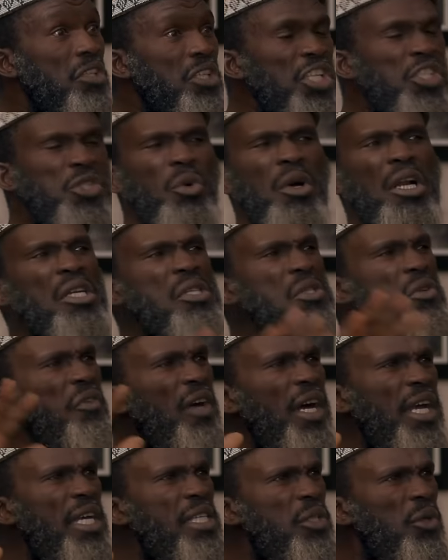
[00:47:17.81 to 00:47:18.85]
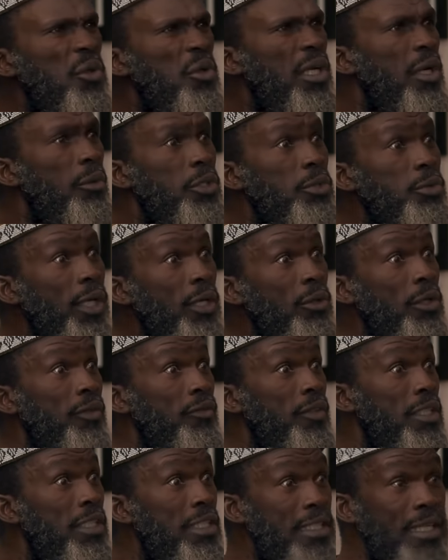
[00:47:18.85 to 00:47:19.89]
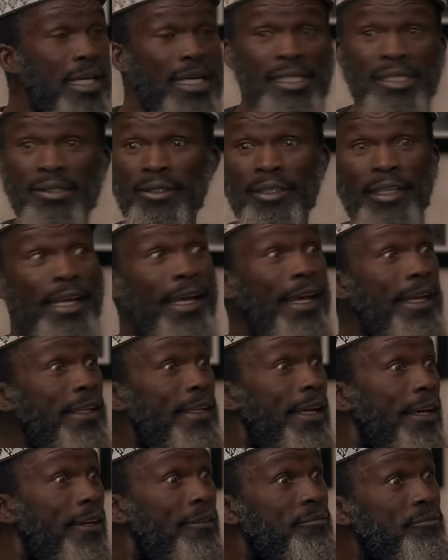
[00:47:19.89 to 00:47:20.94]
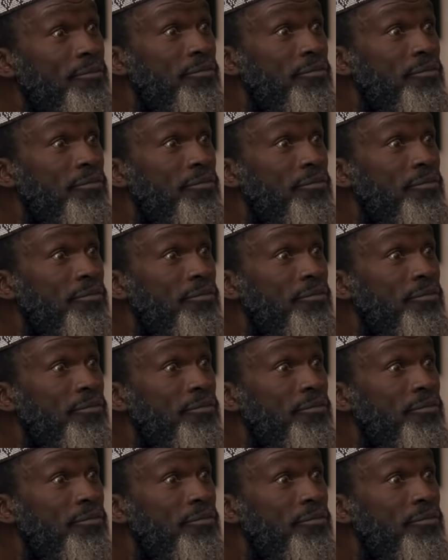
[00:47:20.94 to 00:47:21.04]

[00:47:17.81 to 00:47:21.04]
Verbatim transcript: rituals of highest order which we cannot even discuss on air here.